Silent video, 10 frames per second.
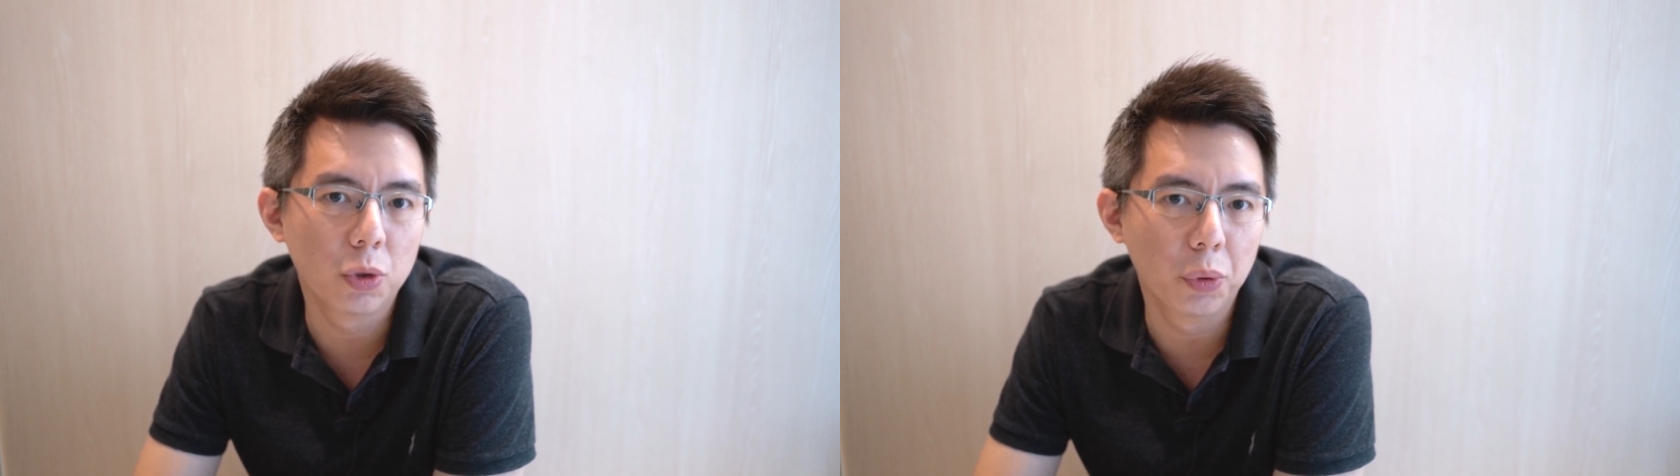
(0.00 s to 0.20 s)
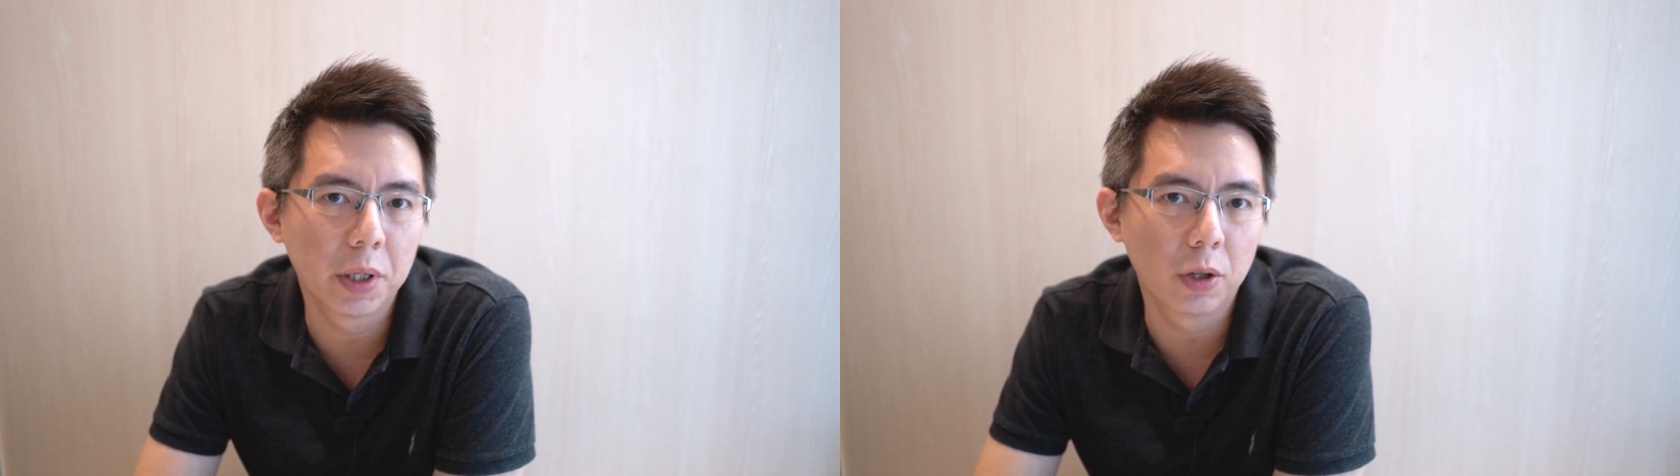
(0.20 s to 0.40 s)

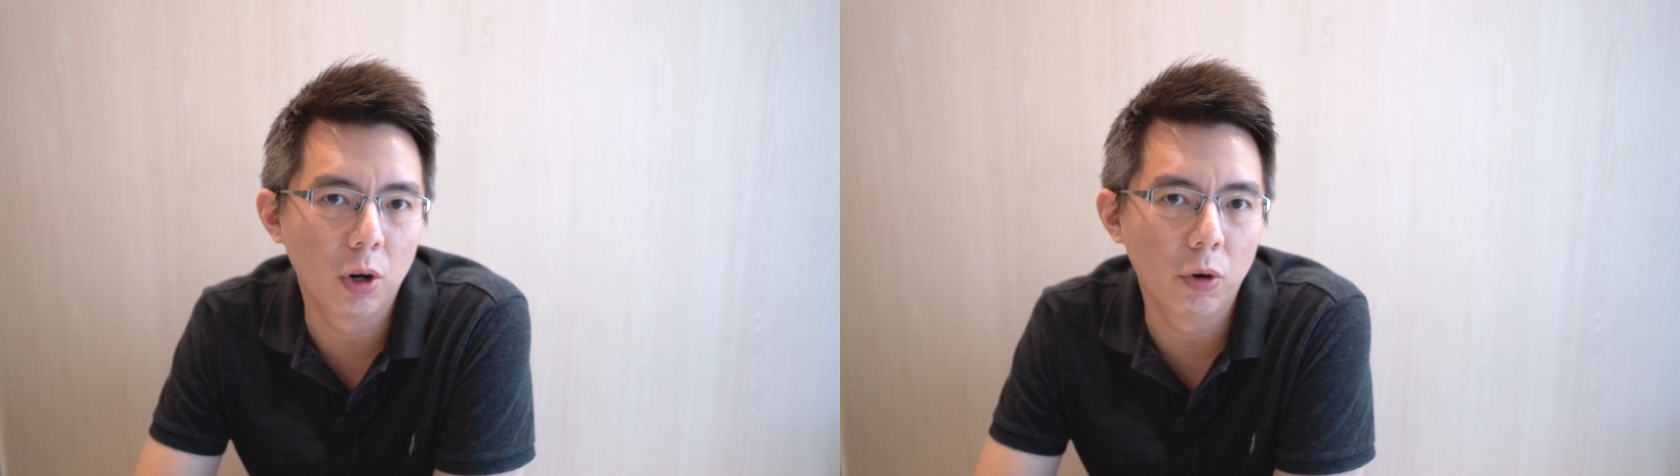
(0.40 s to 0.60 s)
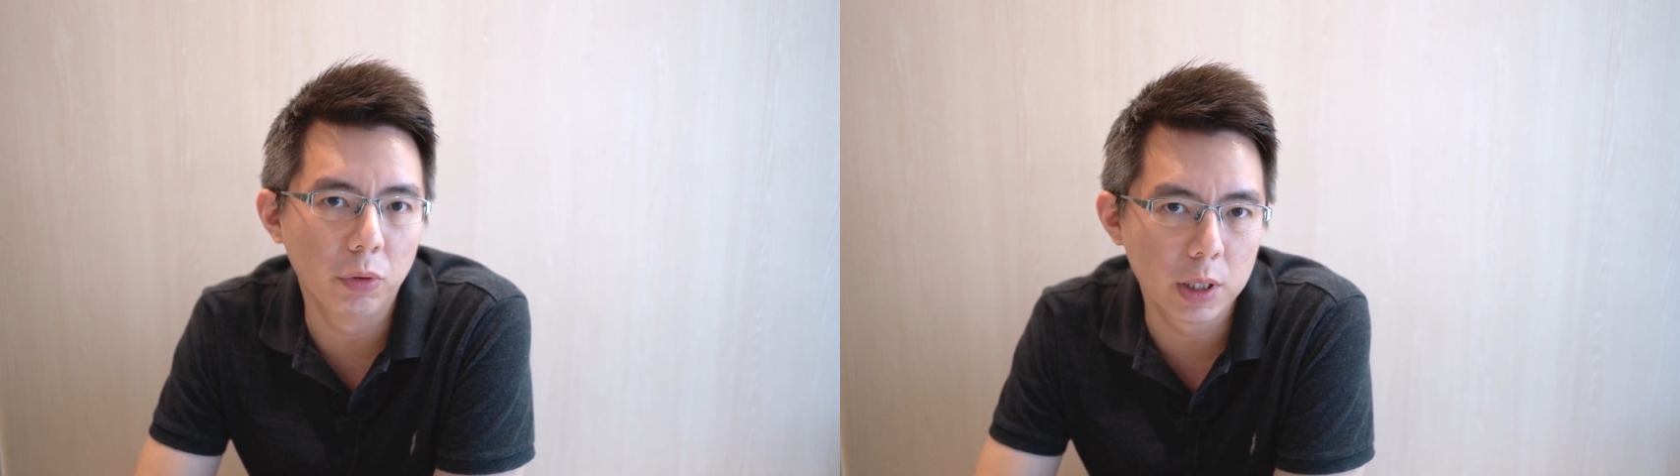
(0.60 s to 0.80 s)
during
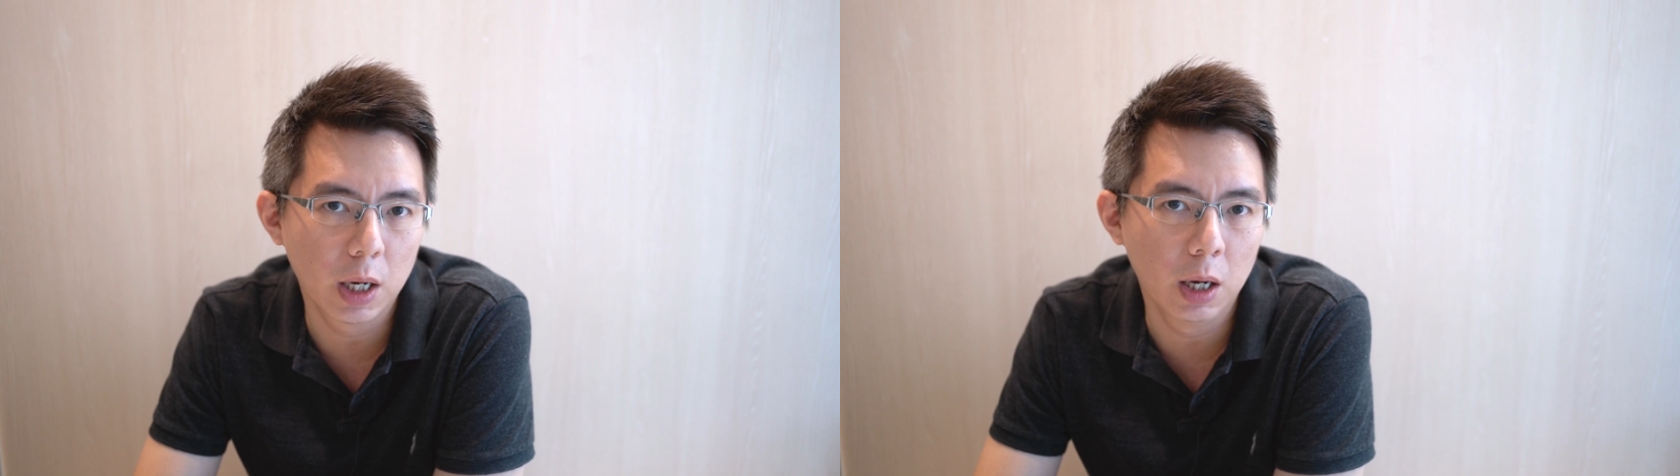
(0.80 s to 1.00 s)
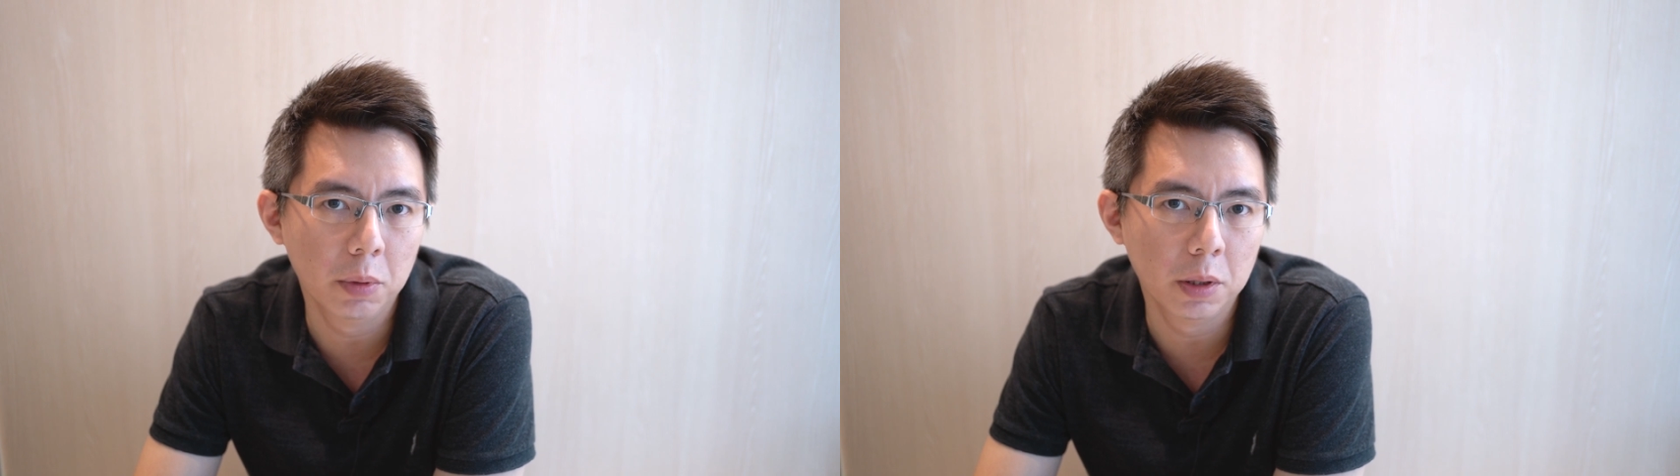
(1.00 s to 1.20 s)
your
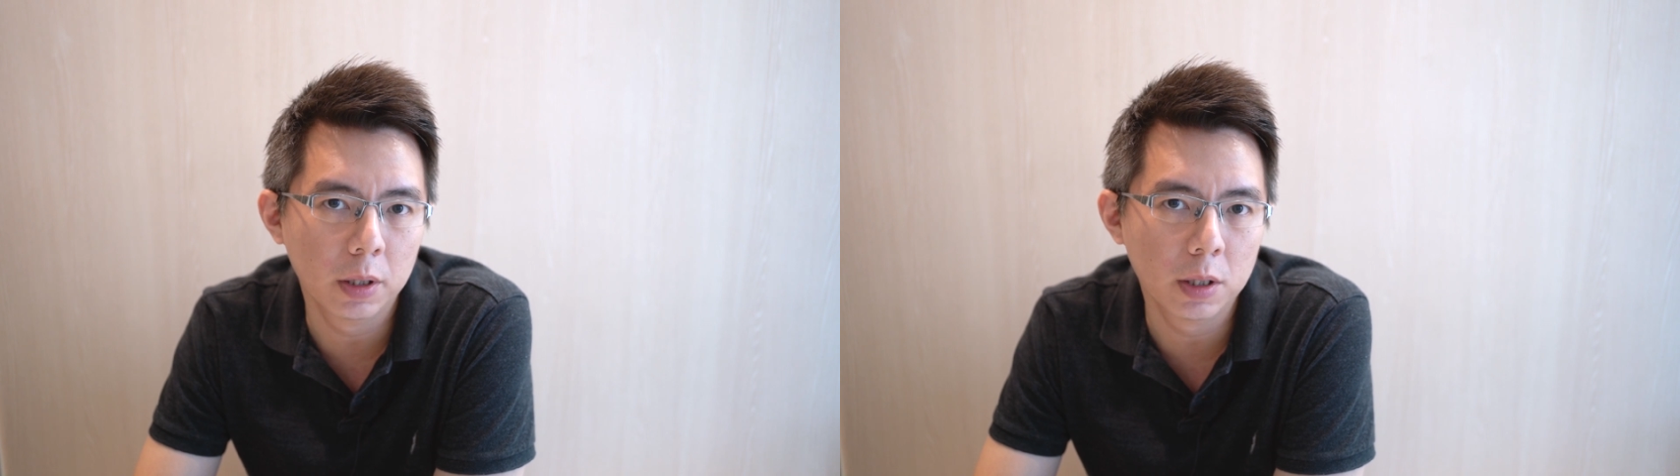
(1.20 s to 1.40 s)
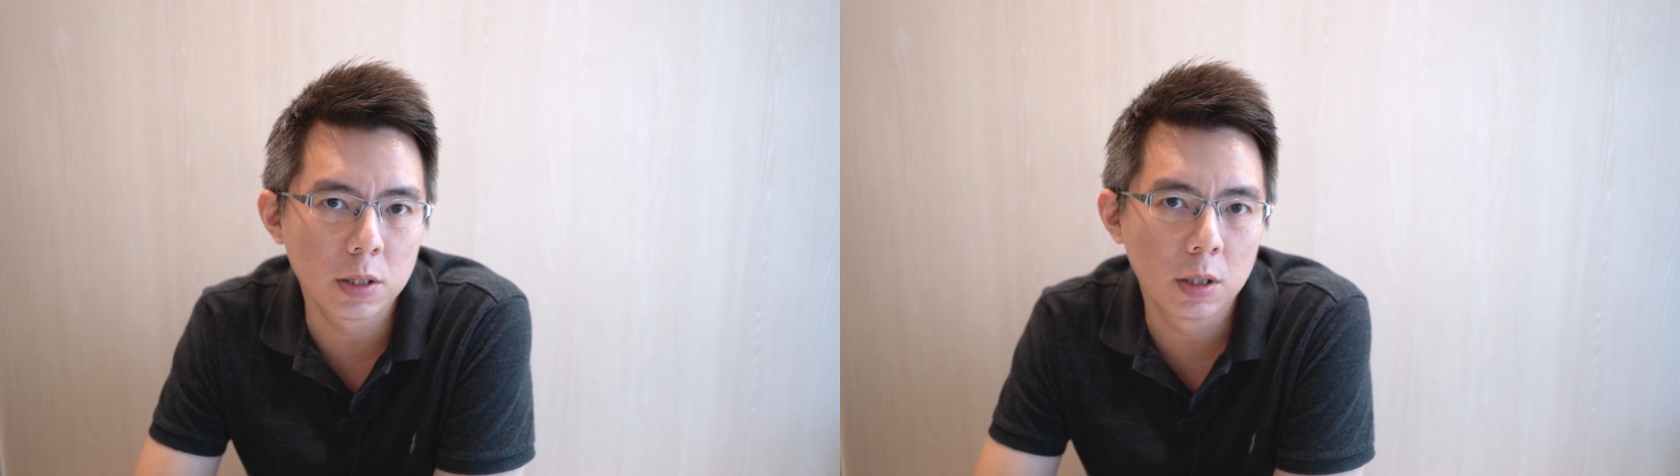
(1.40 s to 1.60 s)
retirement
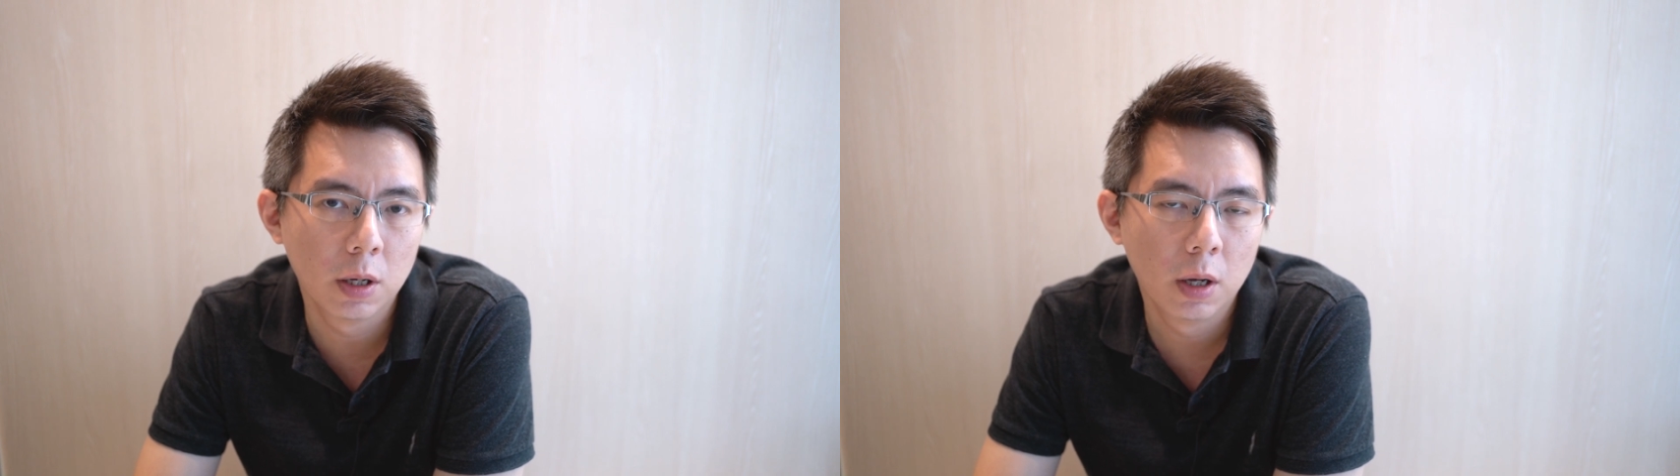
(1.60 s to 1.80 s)
years.